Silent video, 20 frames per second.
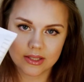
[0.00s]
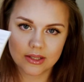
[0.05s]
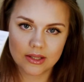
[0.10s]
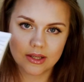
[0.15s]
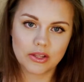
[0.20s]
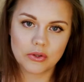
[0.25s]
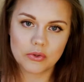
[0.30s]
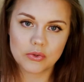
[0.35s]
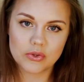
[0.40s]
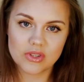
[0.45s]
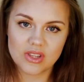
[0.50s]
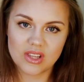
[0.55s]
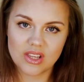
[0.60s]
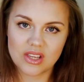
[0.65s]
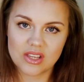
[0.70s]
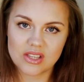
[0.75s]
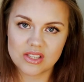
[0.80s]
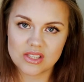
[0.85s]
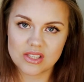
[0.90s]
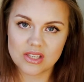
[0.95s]
I use
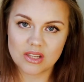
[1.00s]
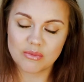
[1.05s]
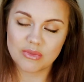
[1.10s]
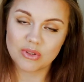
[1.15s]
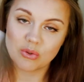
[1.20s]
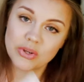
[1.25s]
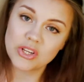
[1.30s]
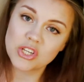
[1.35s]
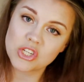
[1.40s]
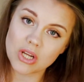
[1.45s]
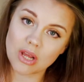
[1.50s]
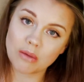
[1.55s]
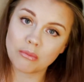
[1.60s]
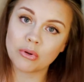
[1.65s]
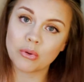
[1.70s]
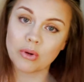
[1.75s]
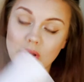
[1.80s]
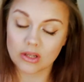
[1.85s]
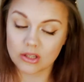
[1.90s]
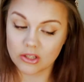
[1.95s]
this in between
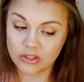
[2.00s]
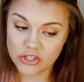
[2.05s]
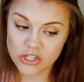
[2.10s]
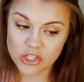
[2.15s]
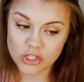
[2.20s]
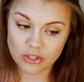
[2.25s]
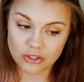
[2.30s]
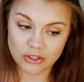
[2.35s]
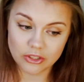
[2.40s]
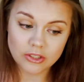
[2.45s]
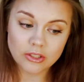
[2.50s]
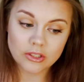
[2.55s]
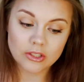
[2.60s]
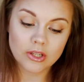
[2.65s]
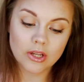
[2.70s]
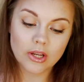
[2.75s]
shampoo and conditioner.